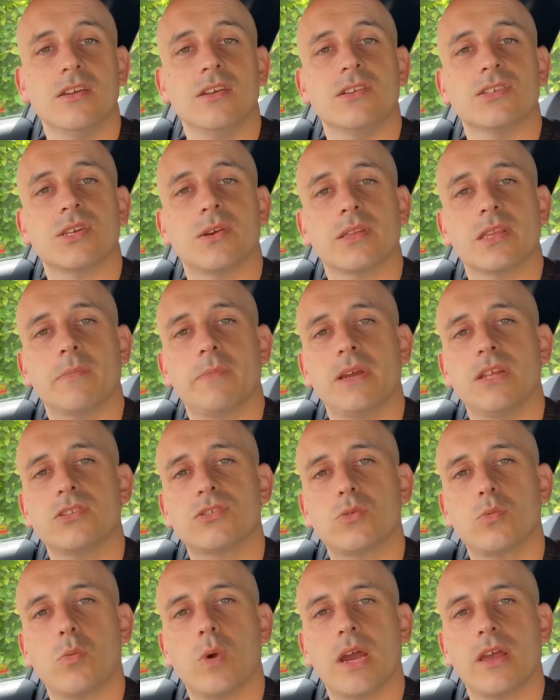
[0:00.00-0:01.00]
So it depends
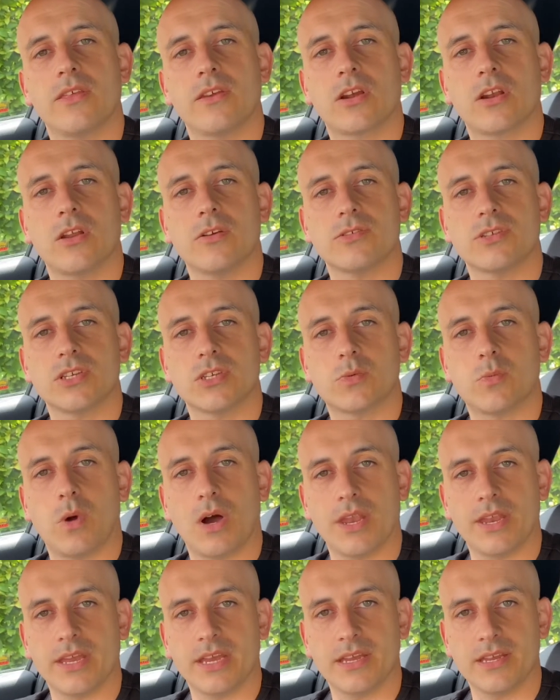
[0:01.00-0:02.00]
on where the closest
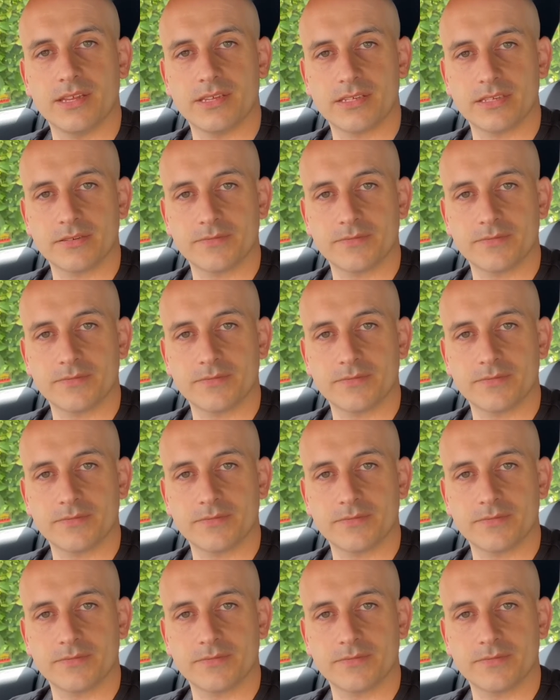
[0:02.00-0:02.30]
one is.